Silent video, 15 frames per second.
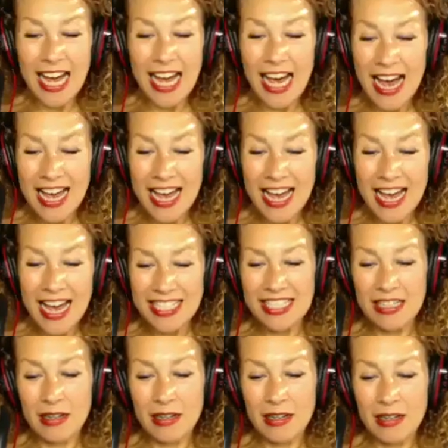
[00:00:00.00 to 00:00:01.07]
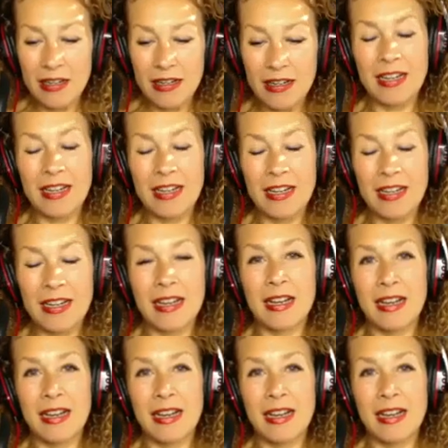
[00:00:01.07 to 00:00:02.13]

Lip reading: And I hung up the